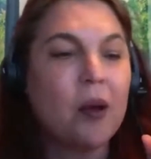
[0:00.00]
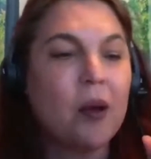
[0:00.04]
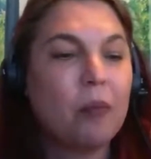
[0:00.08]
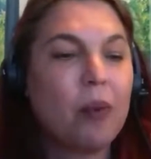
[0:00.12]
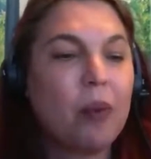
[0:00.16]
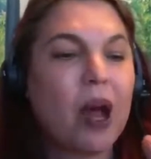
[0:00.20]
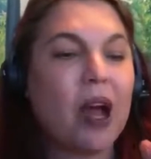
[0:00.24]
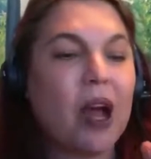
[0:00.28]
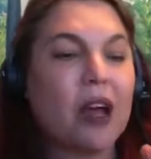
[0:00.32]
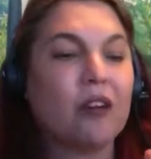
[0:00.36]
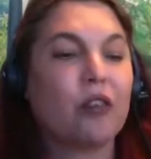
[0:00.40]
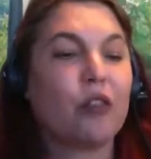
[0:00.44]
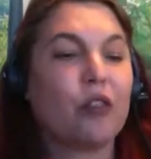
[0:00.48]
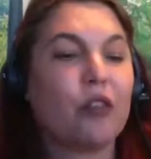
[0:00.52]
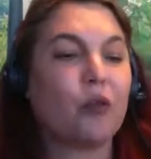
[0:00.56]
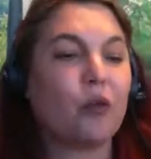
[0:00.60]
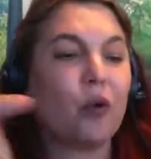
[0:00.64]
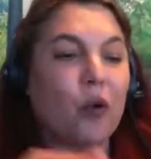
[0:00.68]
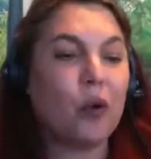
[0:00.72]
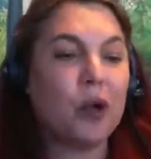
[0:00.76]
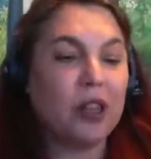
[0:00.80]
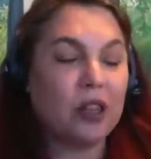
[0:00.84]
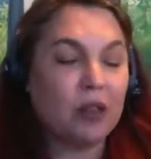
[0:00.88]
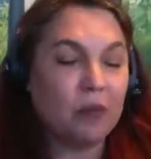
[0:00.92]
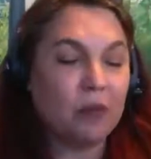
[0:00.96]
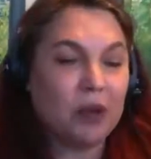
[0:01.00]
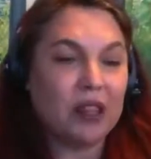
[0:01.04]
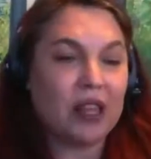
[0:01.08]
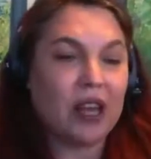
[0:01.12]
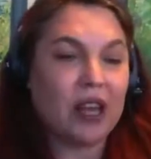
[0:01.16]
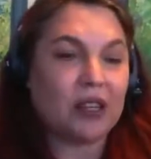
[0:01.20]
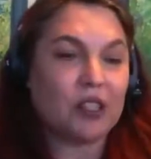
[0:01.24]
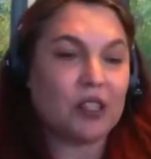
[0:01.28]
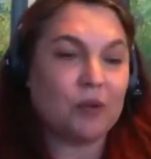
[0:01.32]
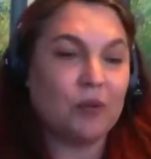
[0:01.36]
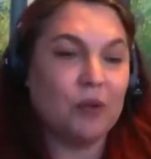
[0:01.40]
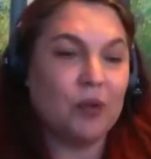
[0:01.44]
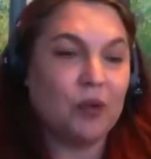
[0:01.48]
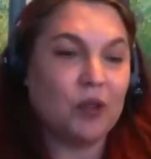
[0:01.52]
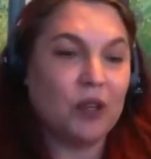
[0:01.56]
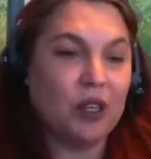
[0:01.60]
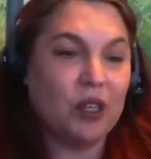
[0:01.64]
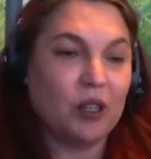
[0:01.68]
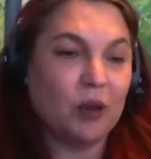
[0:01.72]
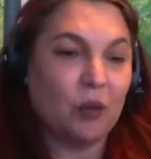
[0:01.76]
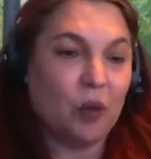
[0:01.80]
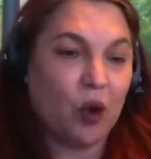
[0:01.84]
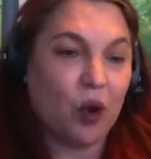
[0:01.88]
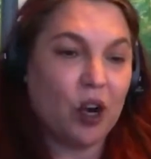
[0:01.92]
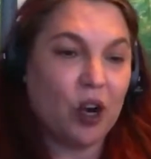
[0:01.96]
But throwing them in that smoothie
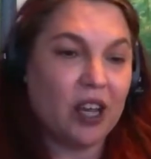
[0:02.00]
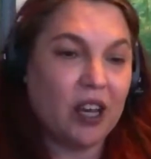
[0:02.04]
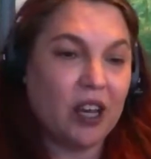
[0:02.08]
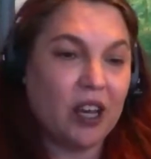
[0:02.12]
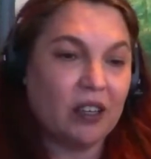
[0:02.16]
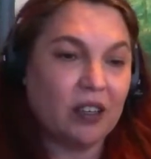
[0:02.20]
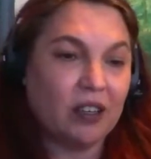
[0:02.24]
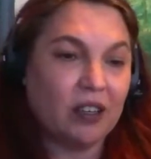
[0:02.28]
in the morning,